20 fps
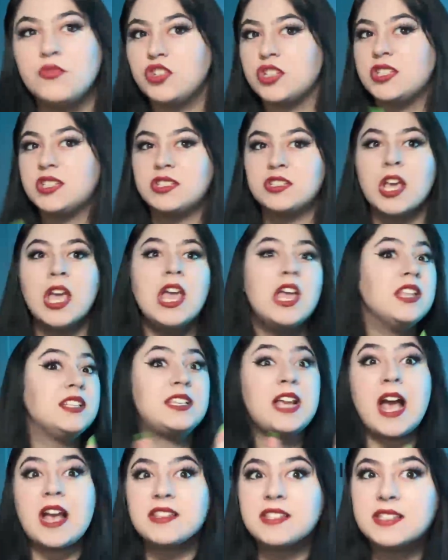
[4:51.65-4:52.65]
just
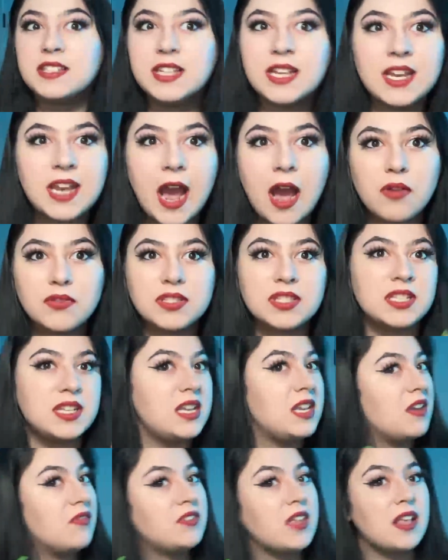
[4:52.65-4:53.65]
testing it out,
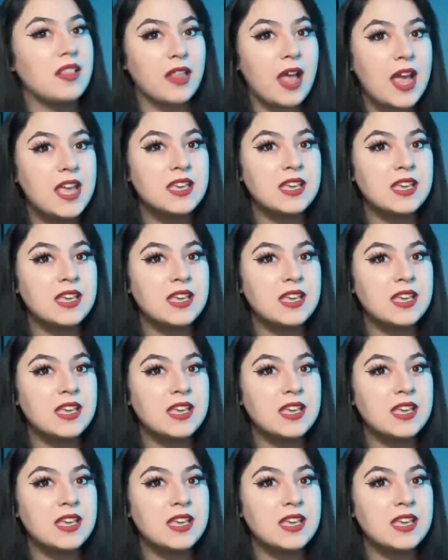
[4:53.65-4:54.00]
seeing if they like